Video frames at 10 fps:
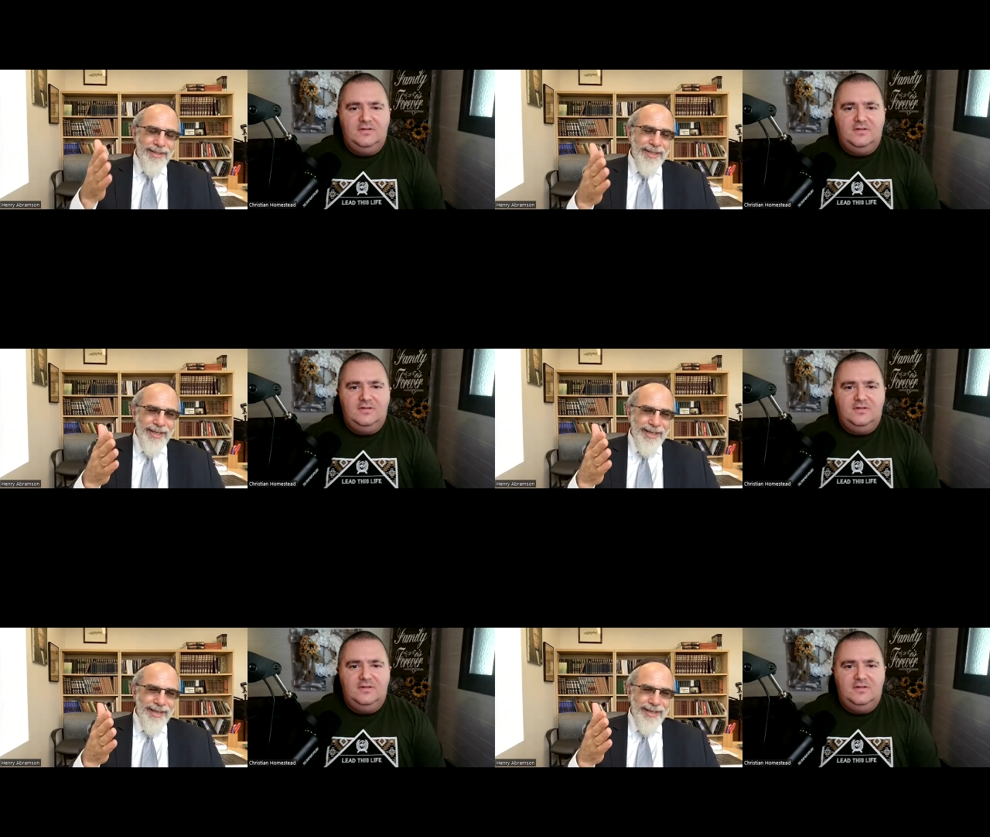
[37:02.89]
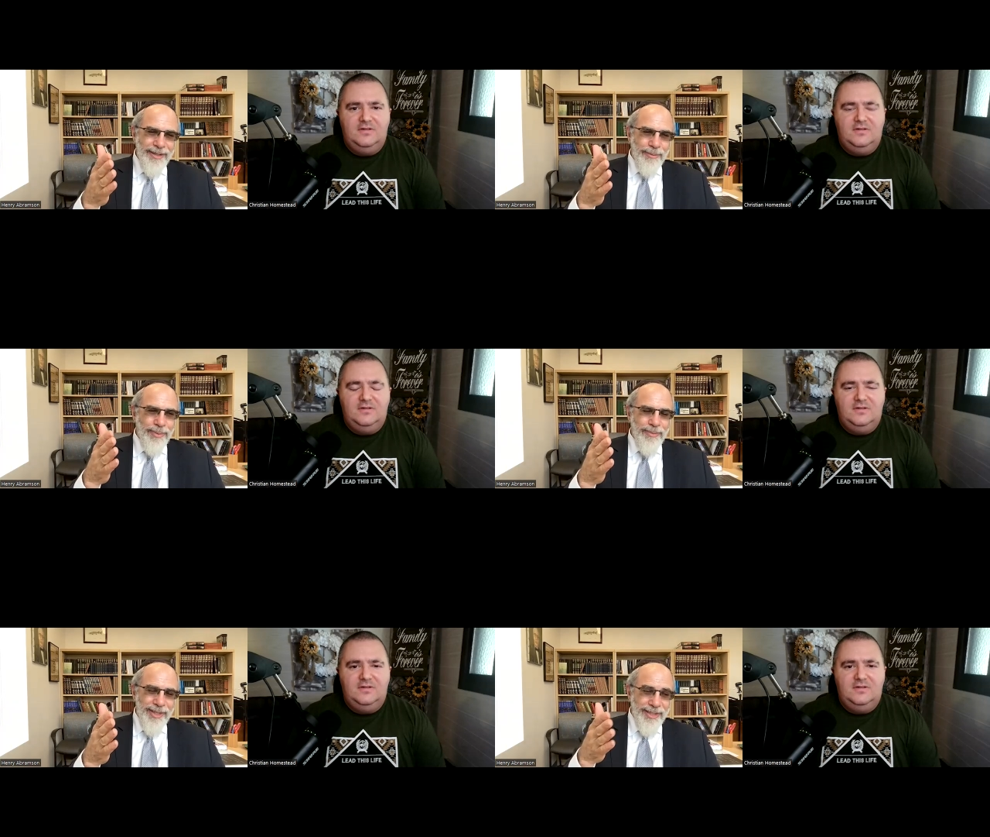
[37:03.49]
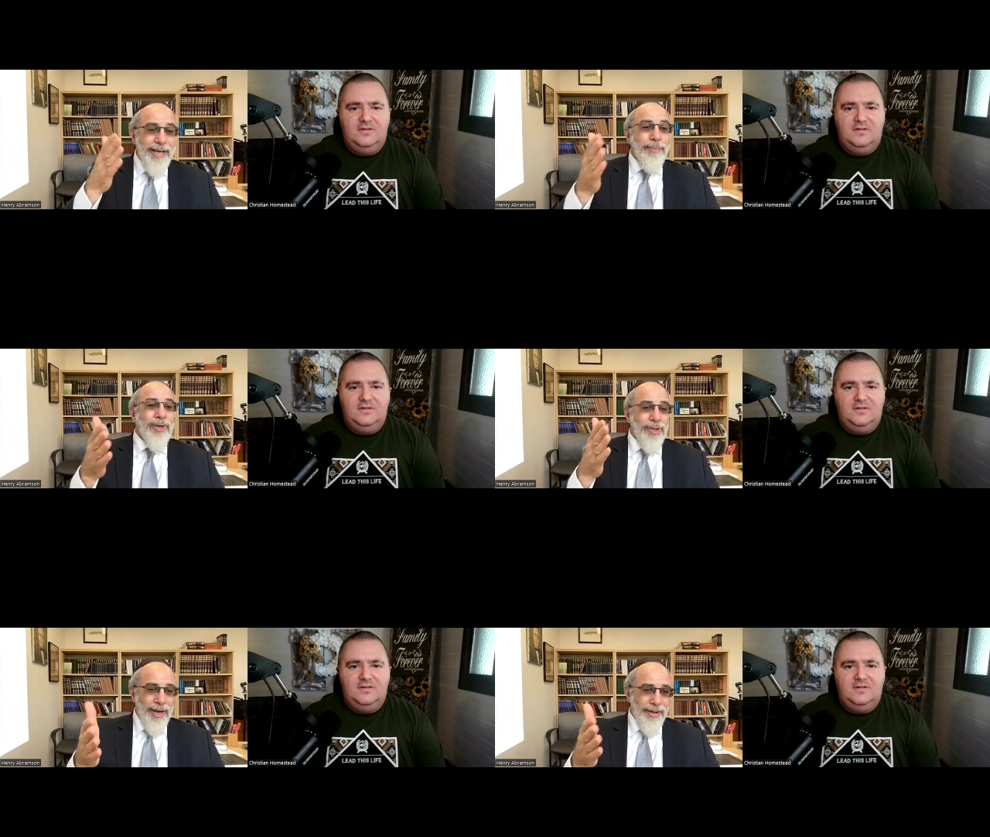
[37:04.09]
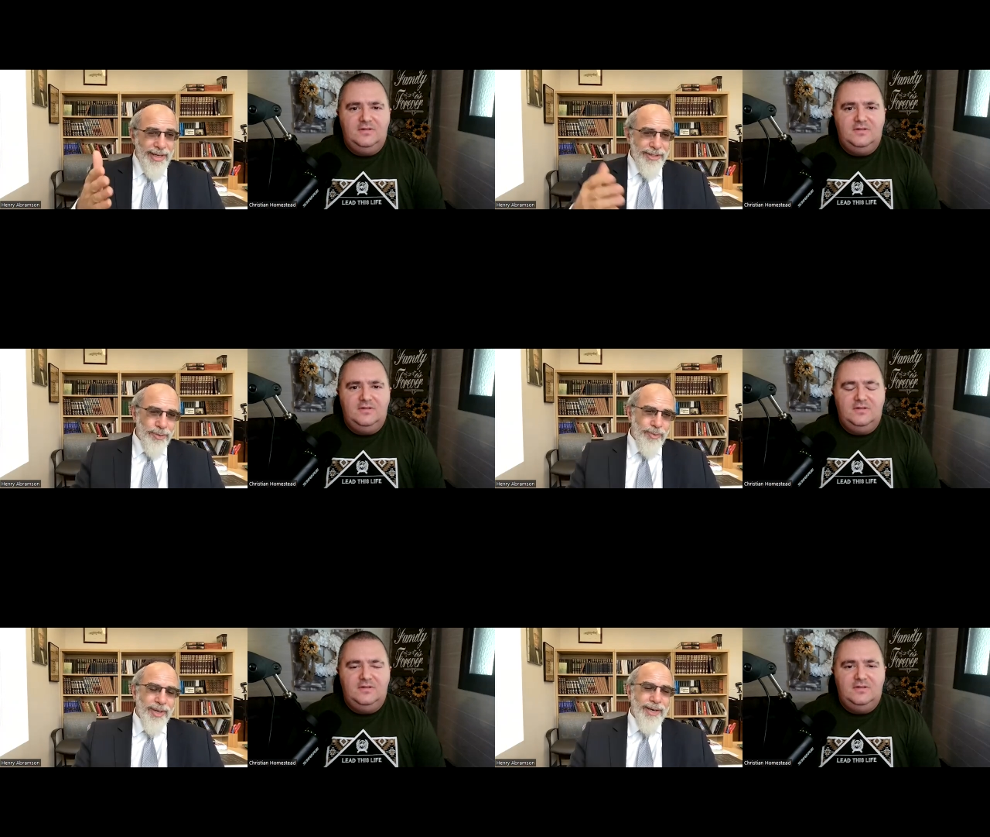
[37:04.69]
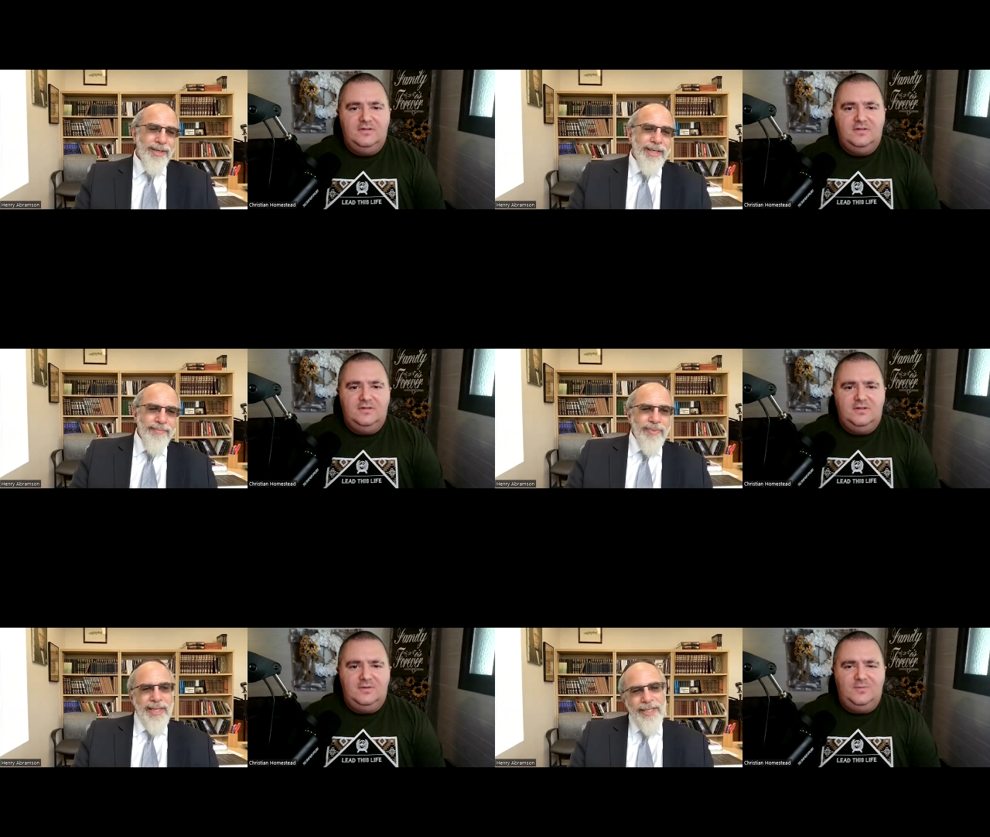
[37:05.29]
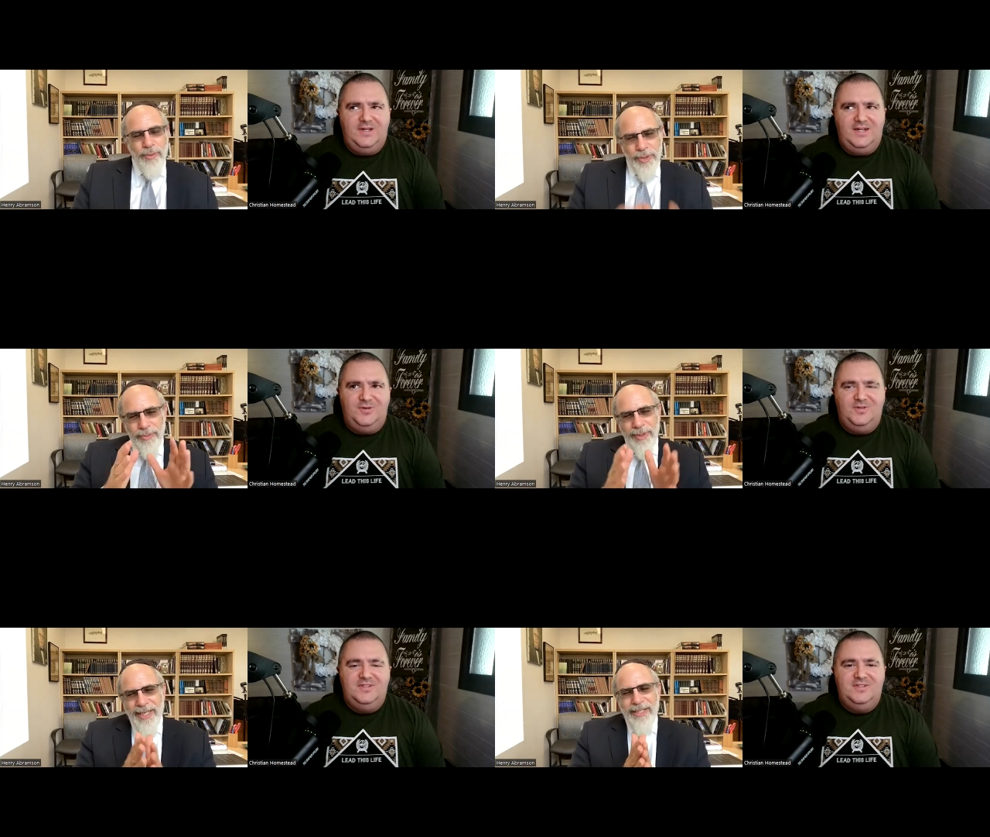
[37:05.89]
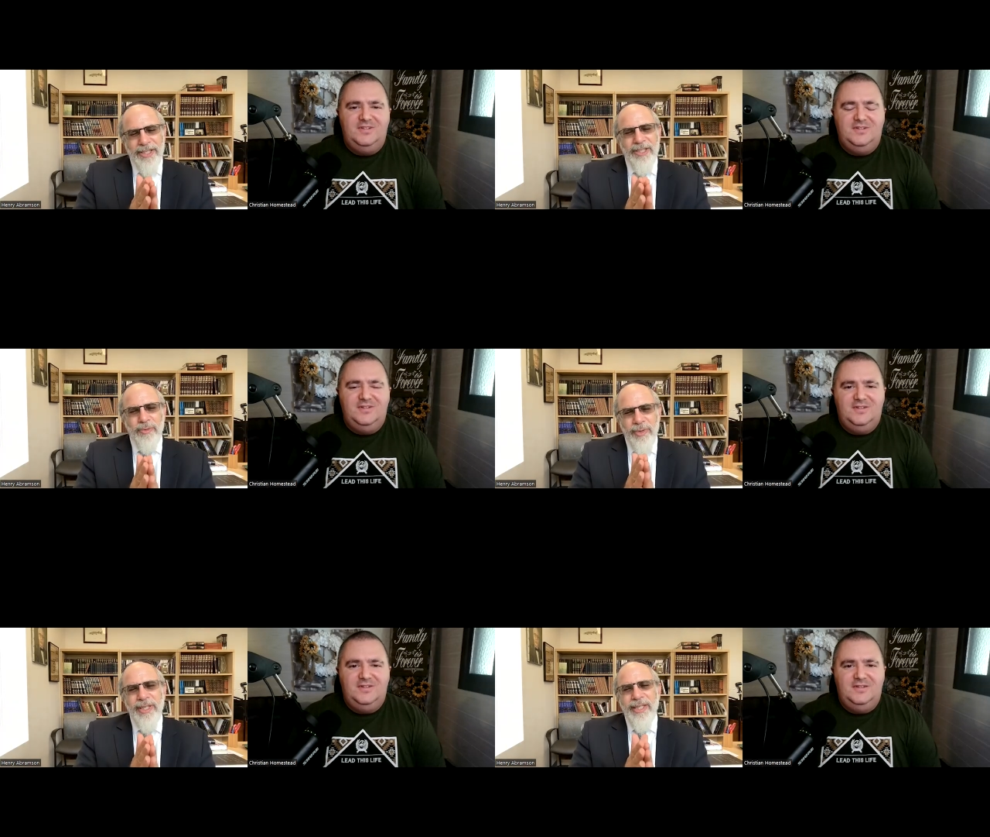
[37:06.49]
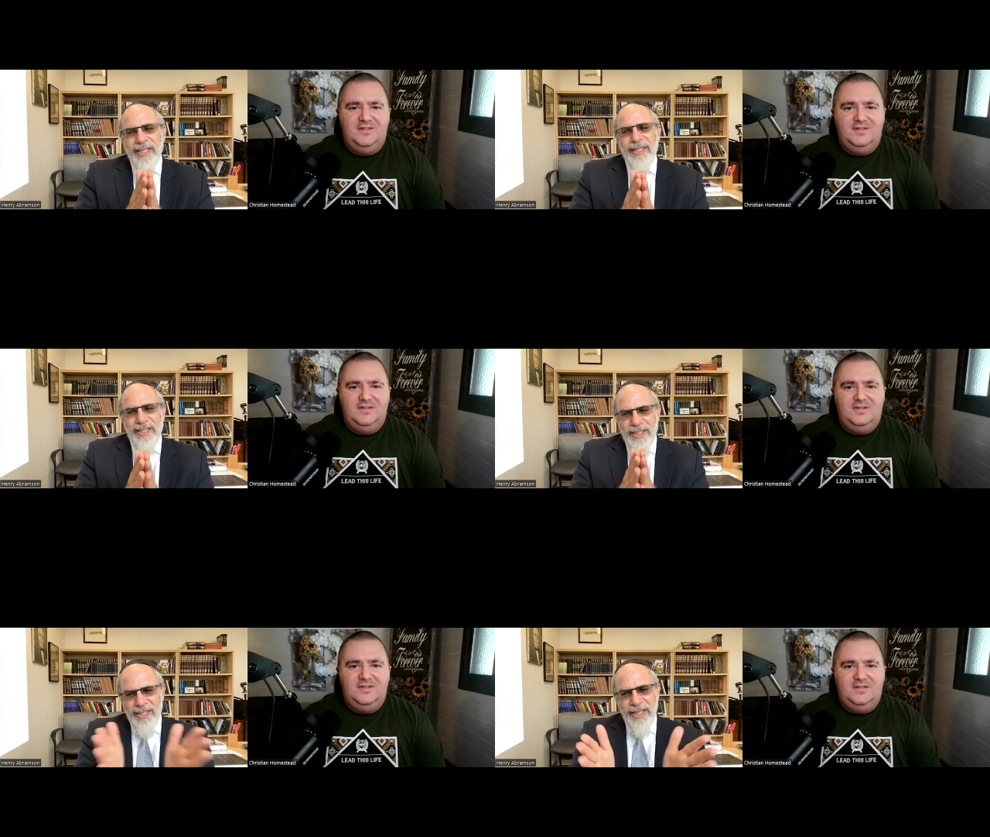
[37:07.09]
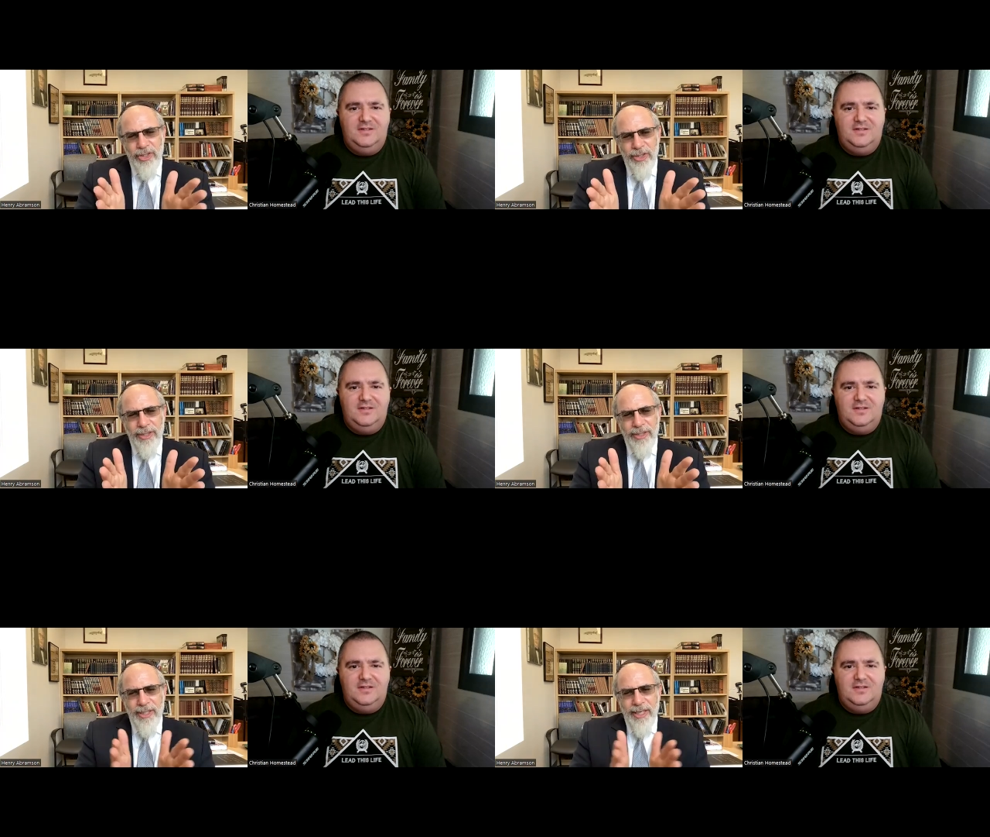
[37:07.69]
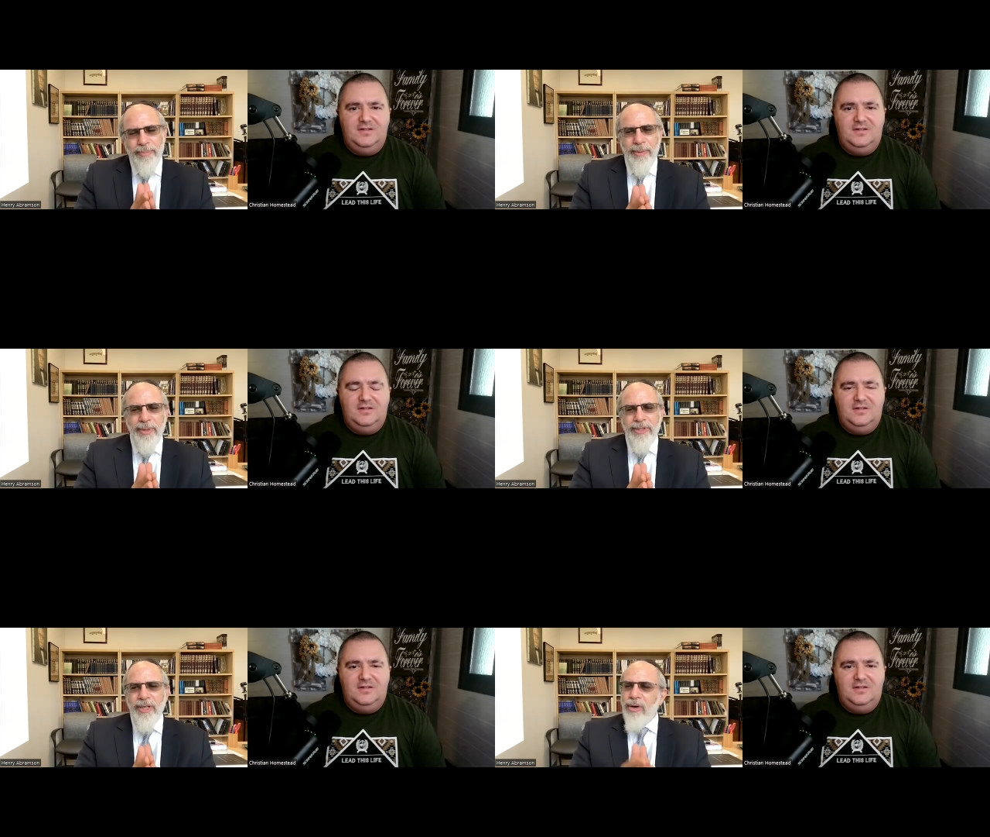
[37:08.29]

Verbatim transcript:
Speaker 1: the uh, the the tablecloth, as it were. That's when you begin to see really the distinctions, and people can say,